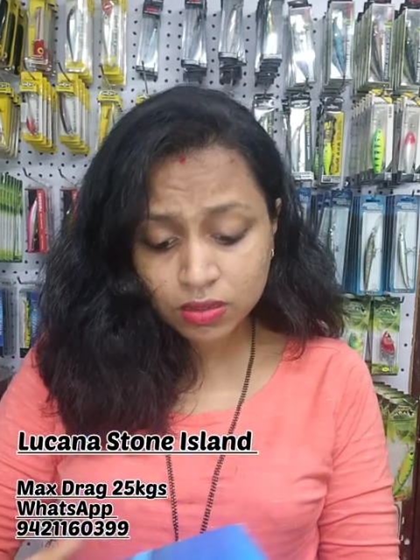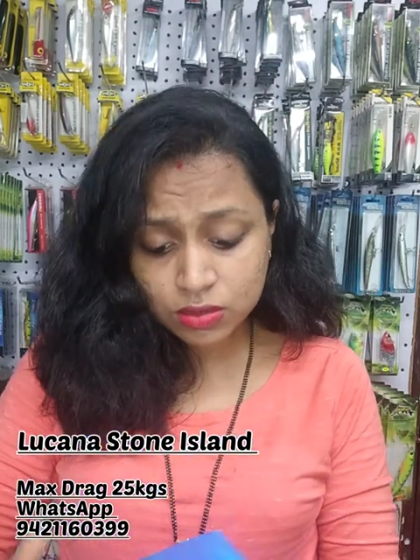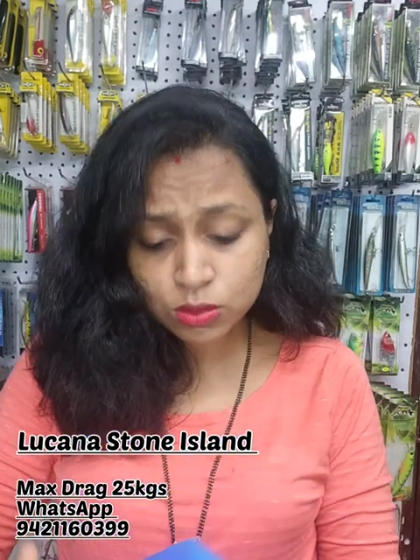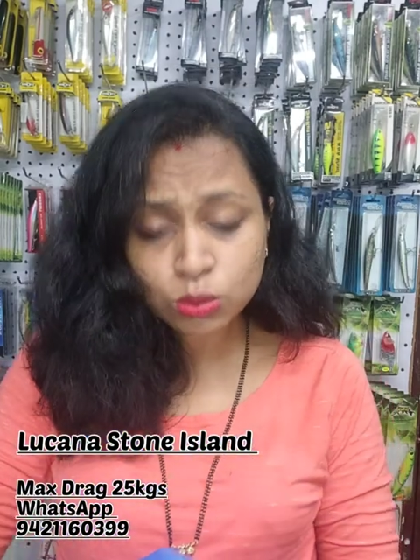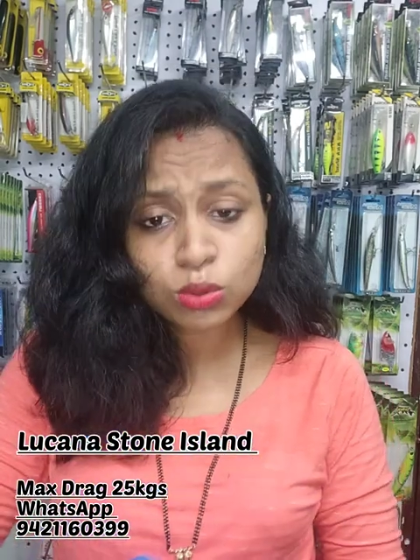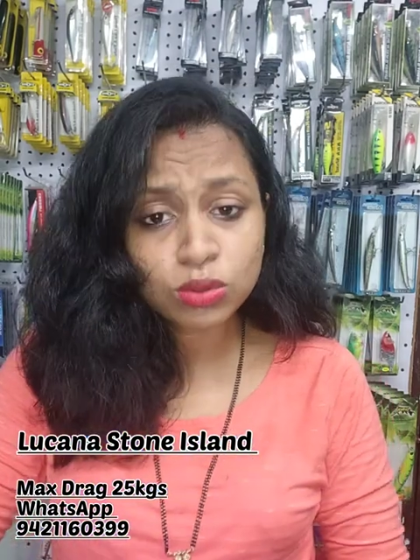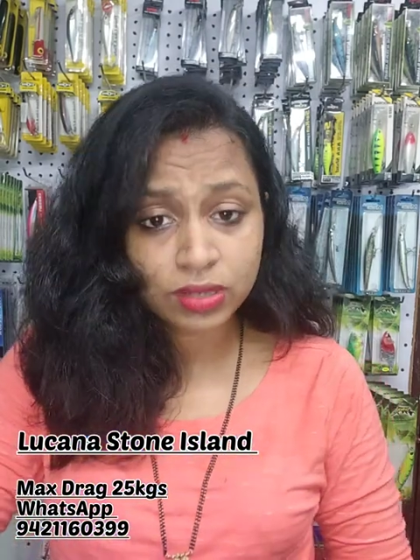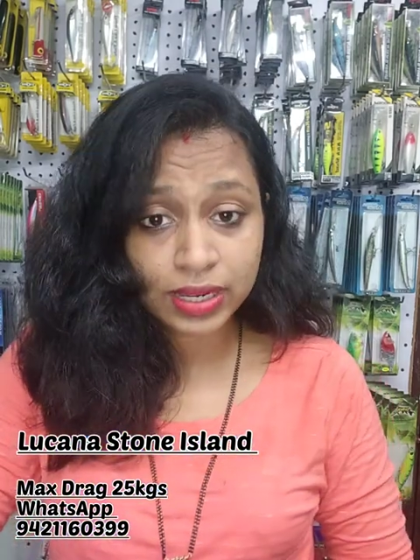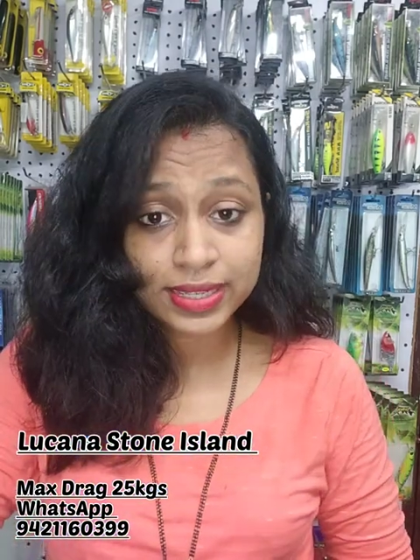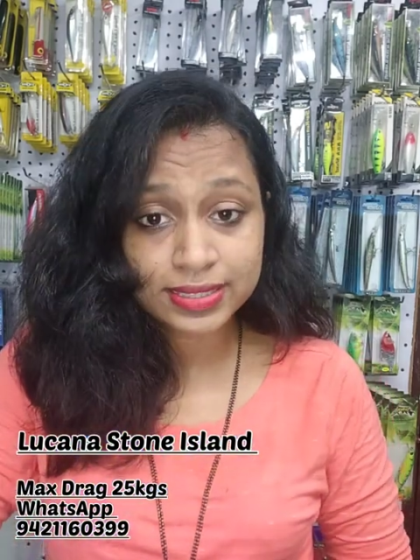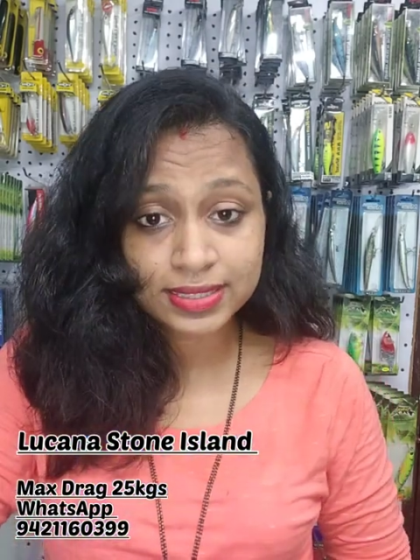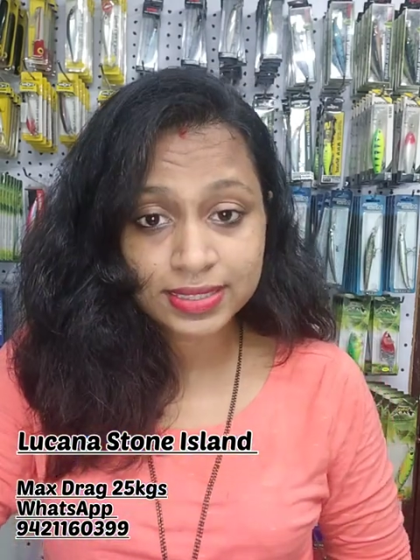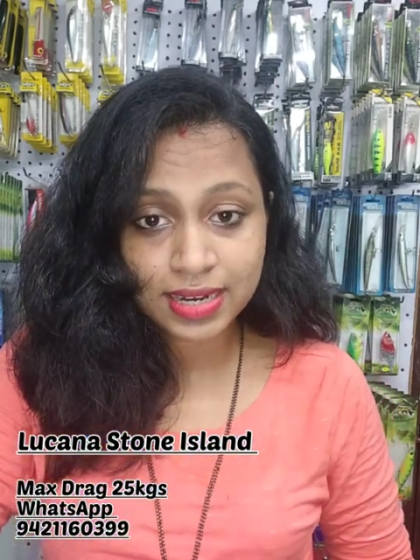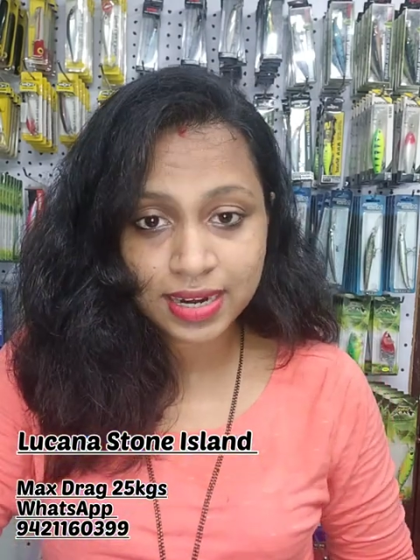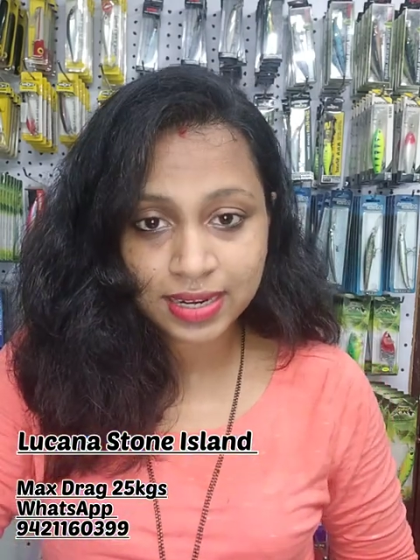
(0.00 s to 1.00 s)
So
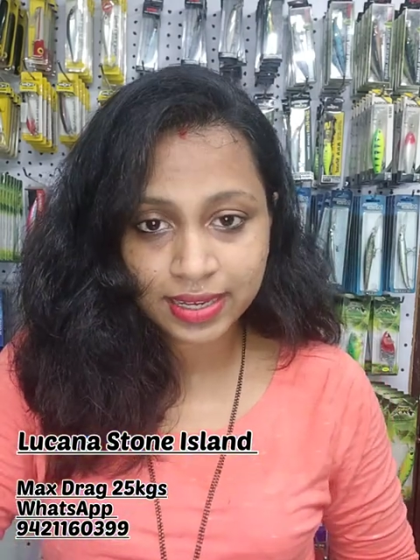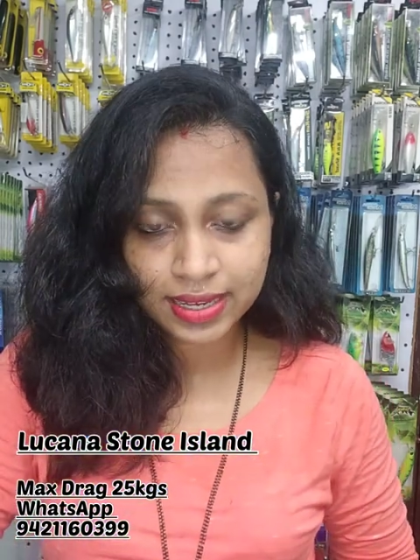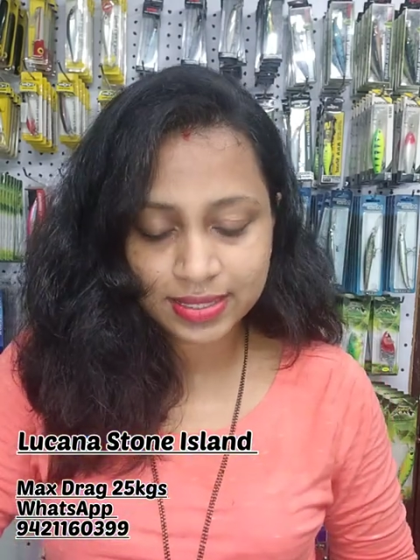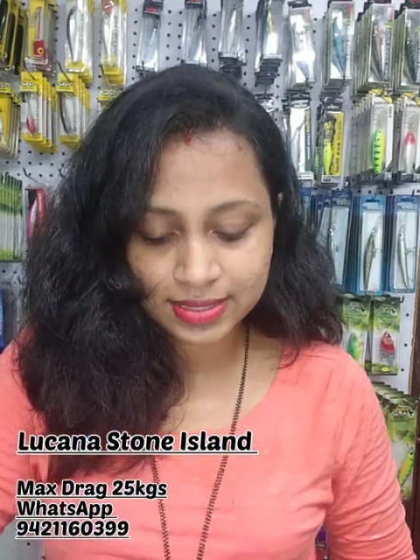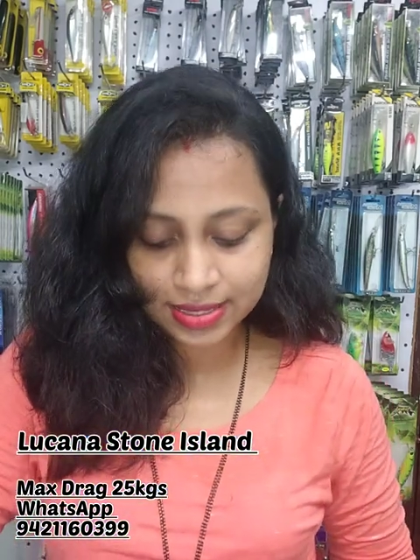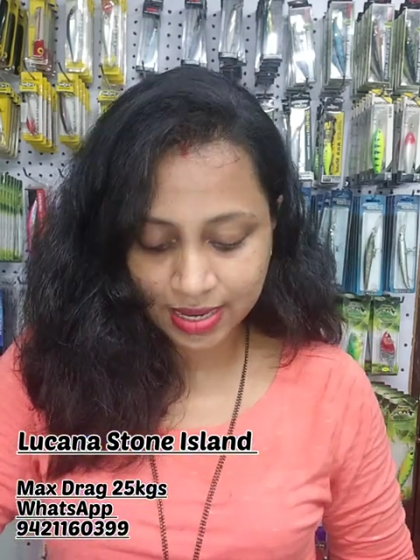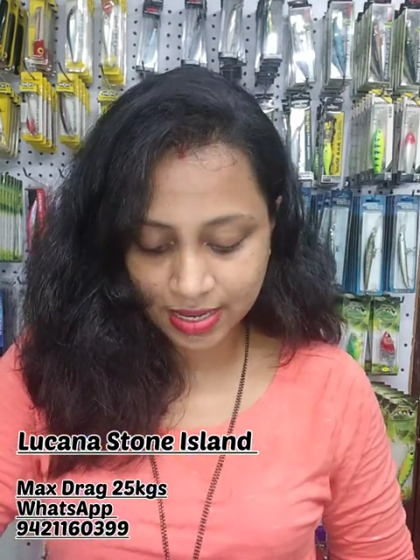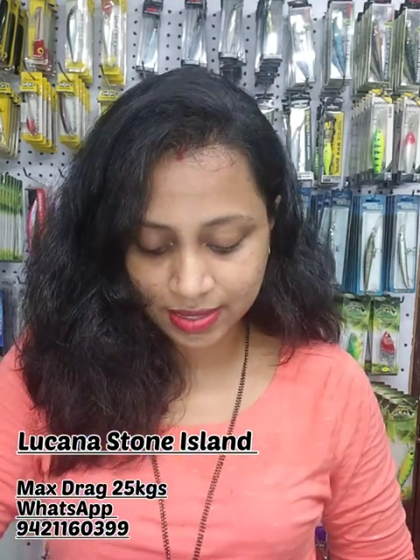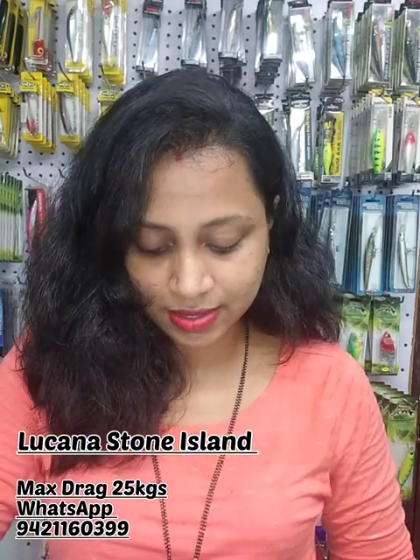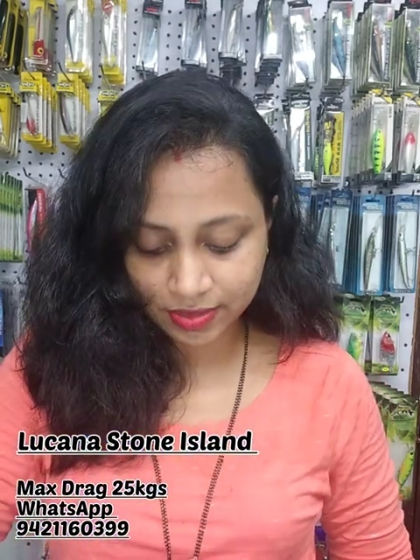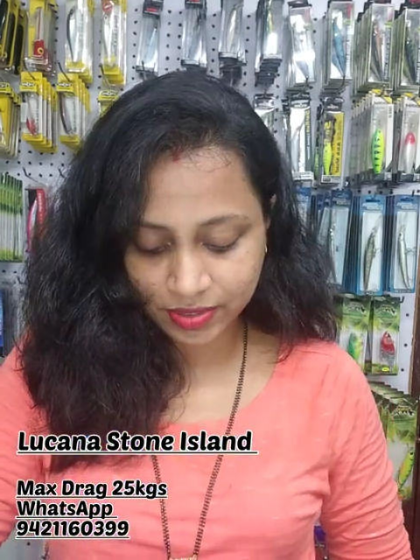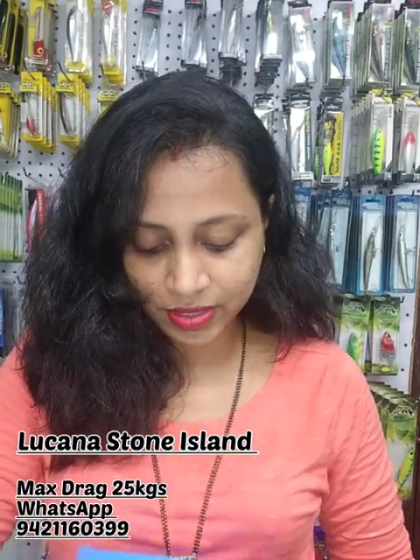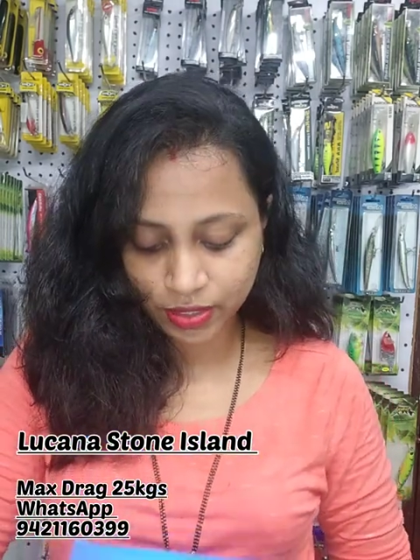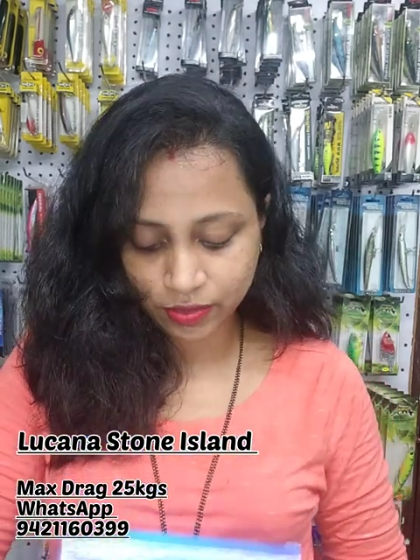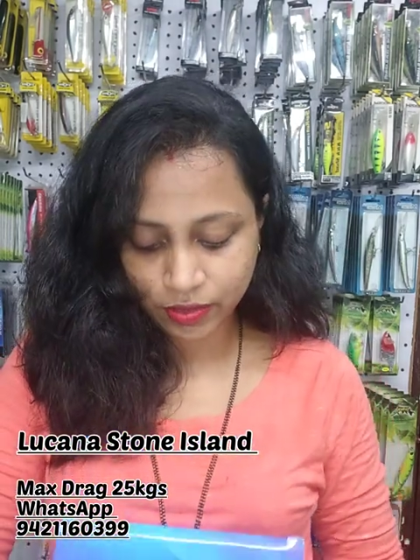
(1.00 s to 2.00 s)
let's start get
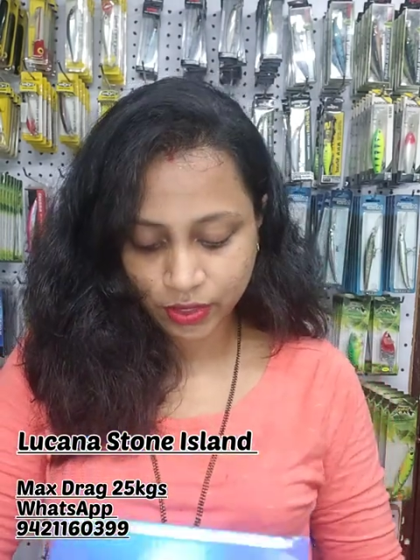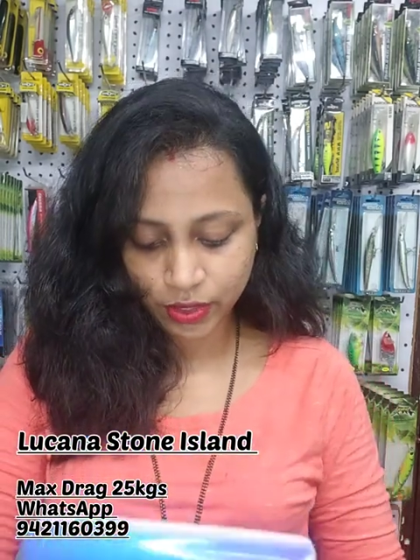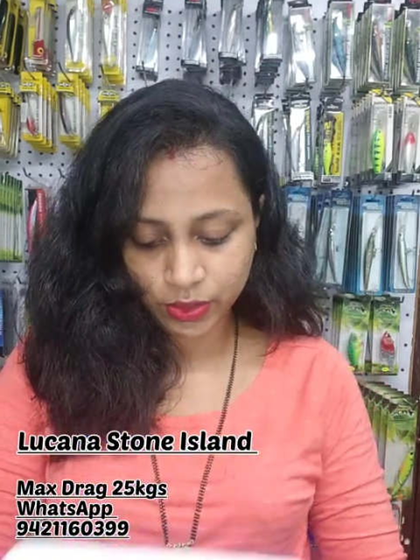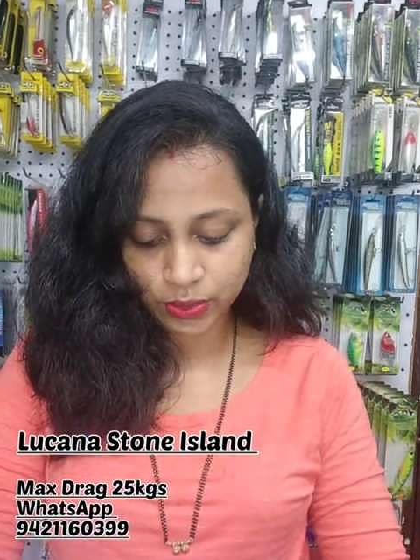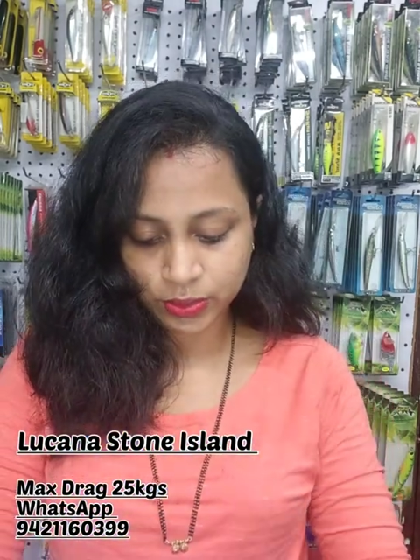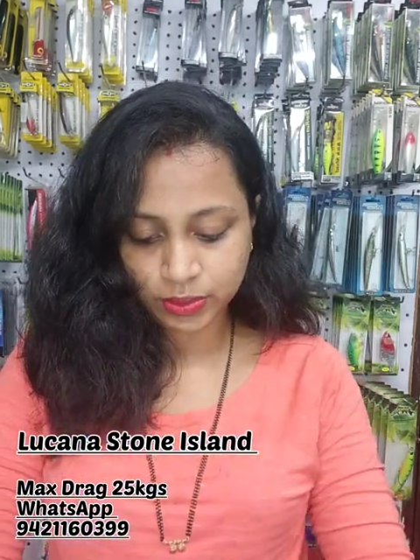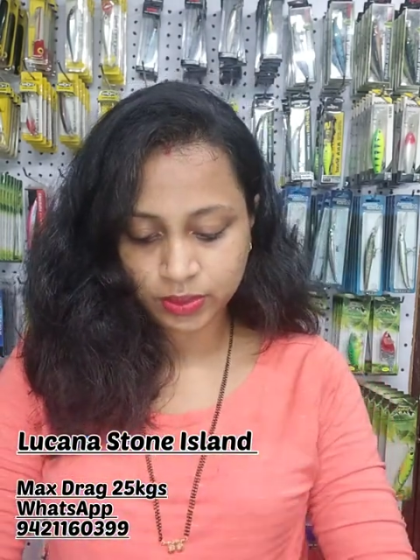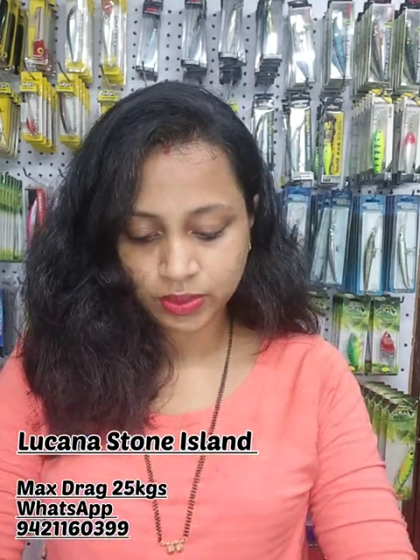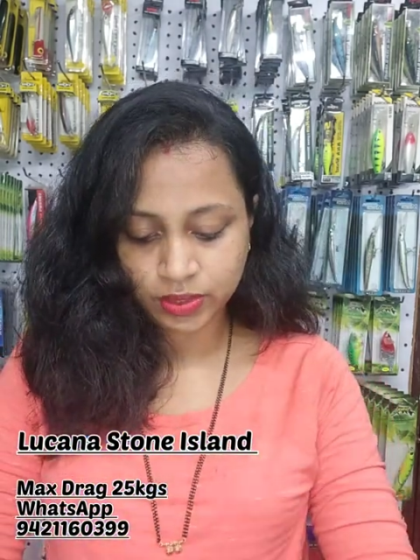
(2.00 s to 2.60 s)
started with the video.